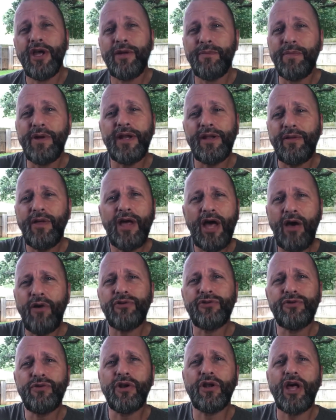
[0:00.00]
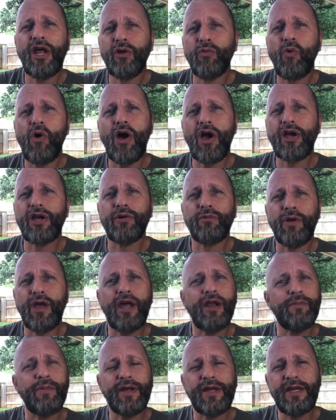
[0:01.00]
But I was doing a lot of walking
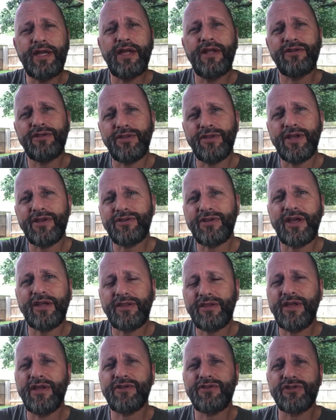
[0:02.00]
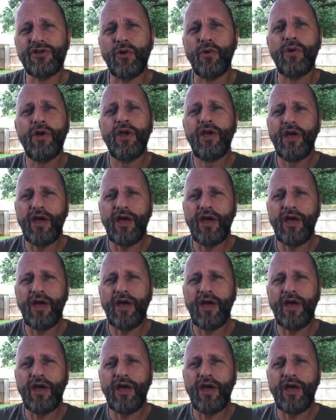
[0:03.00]
around with my kids and things like this, so